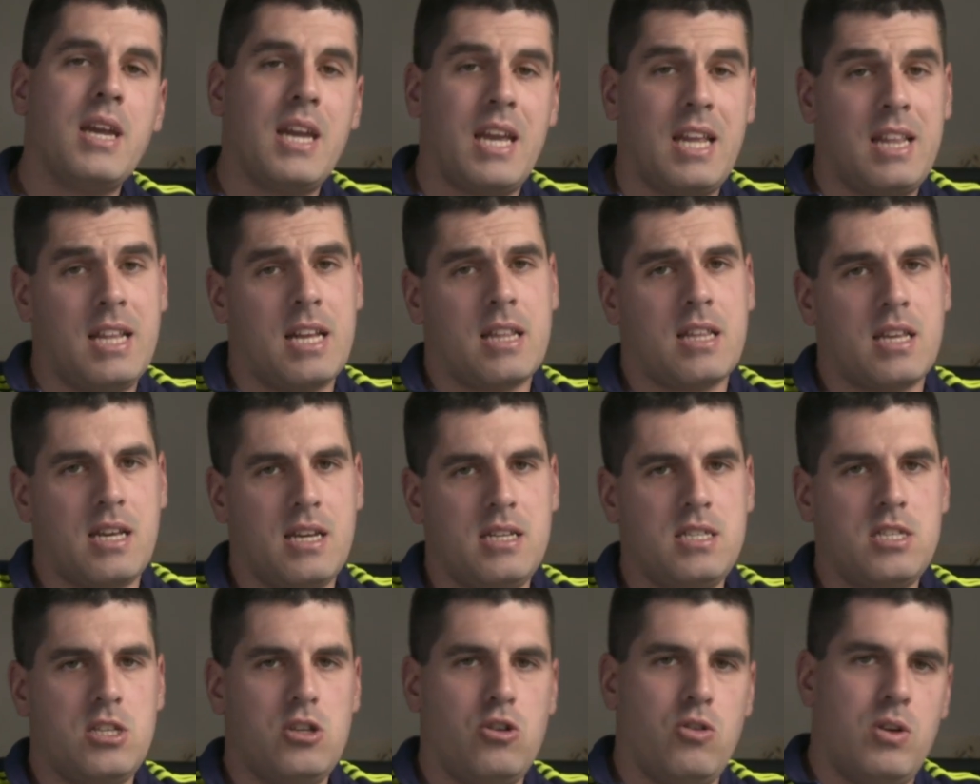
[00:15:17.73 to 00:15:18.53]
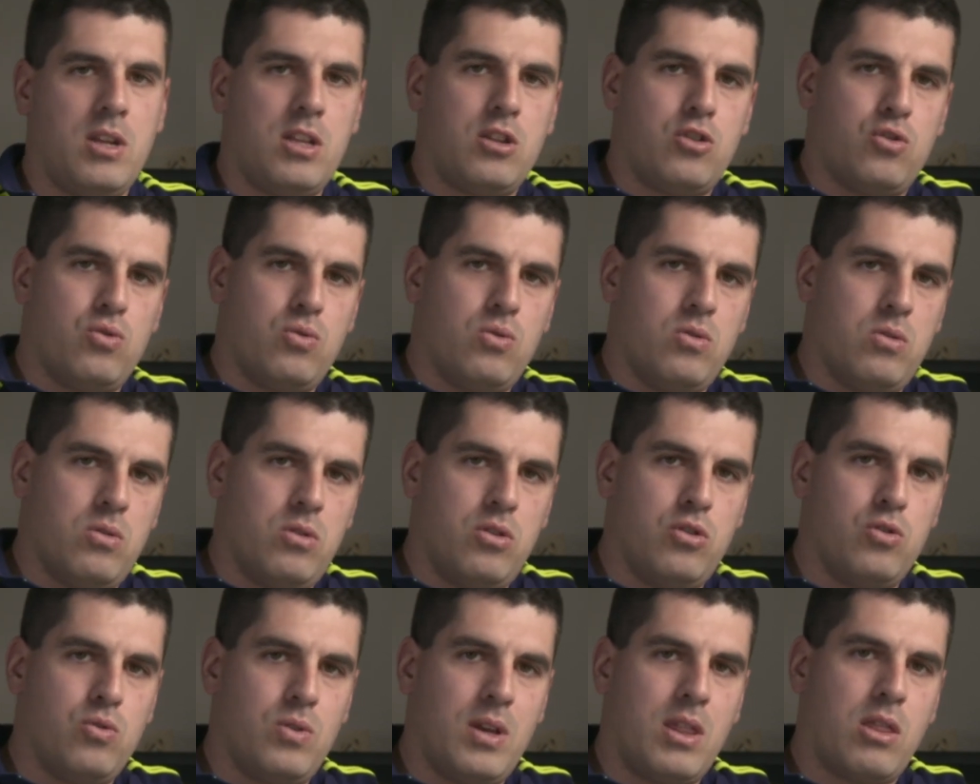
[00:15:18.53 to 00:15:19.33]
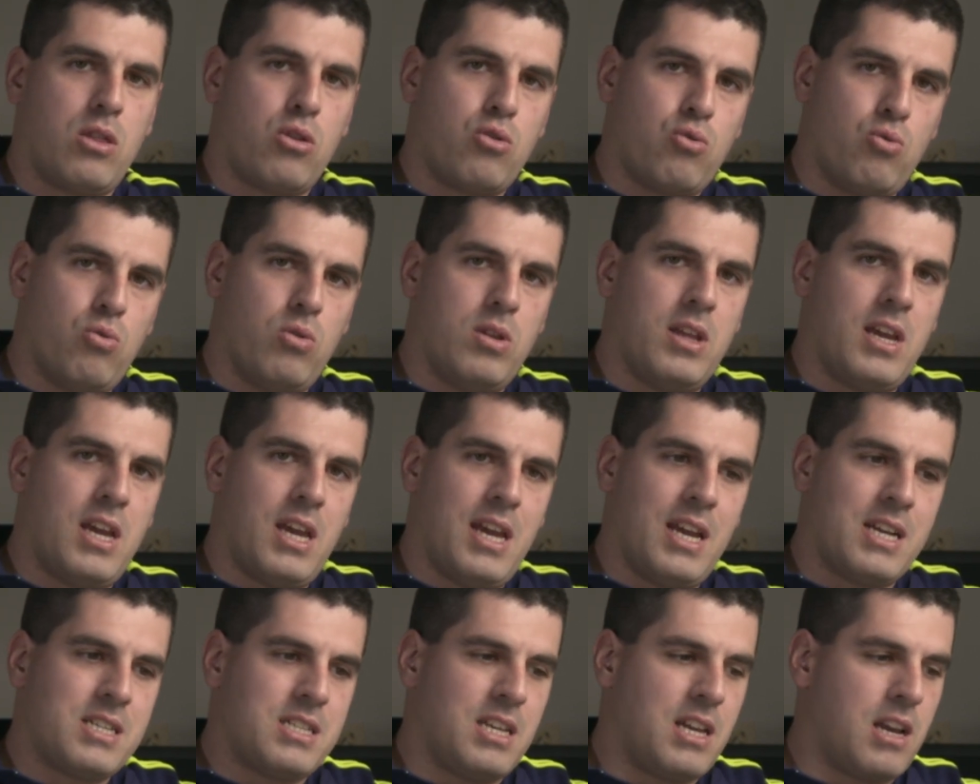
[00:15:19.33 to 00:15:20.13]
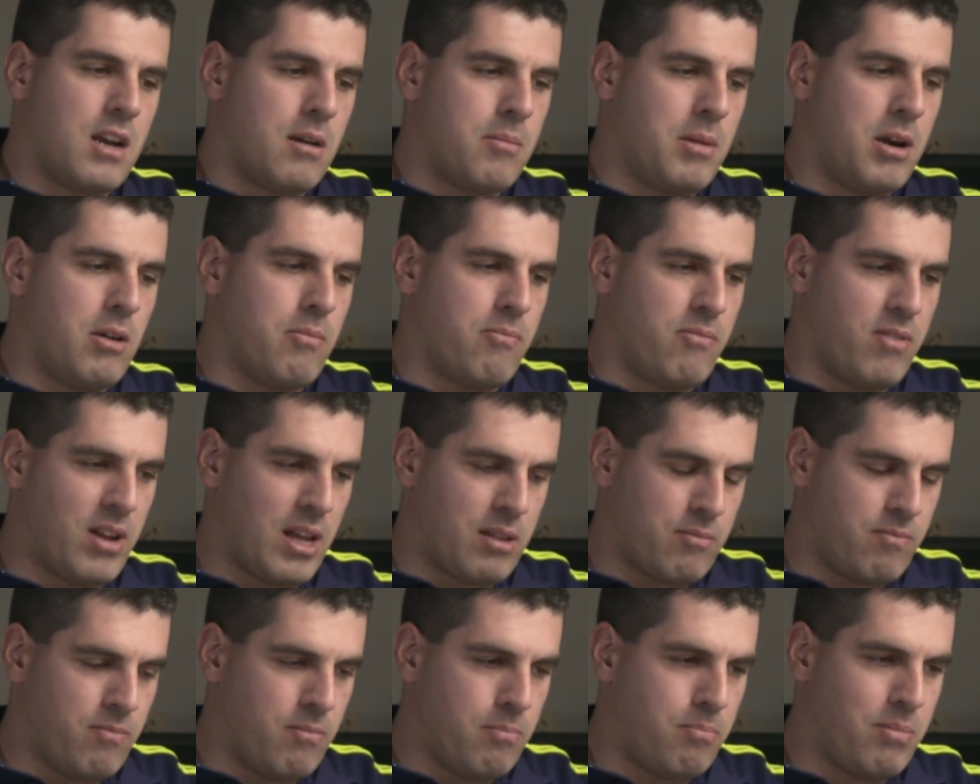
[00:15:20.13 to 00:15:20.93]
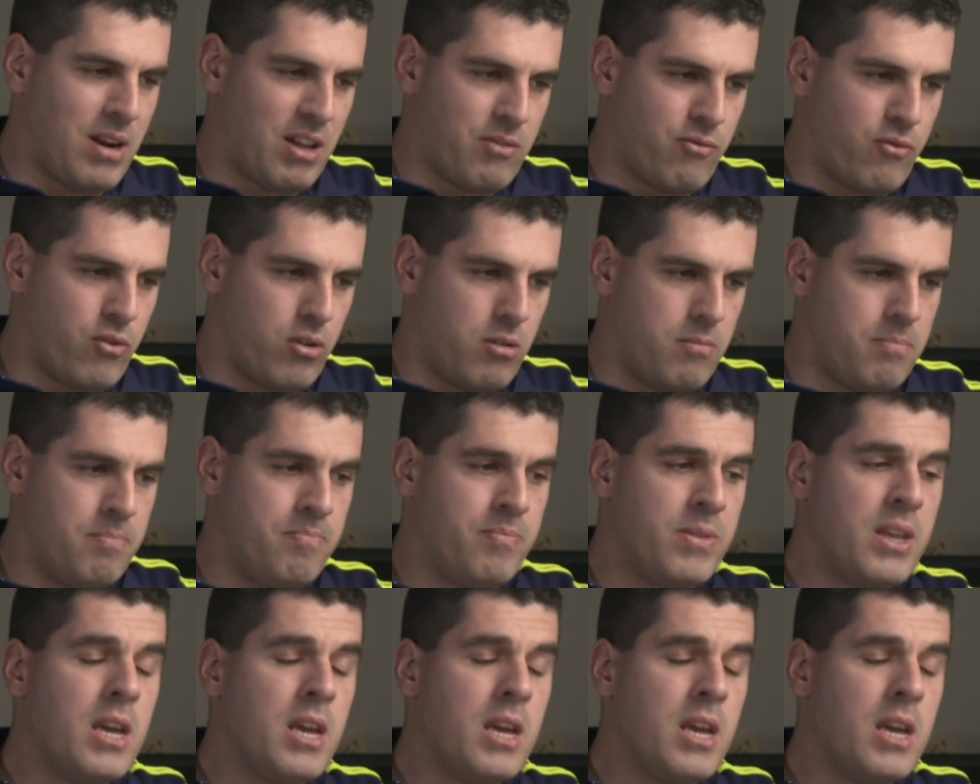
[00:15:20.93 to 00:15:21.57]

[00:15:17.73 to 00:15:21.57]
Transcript: in that case, you need to do it through the XDCAM Air platform,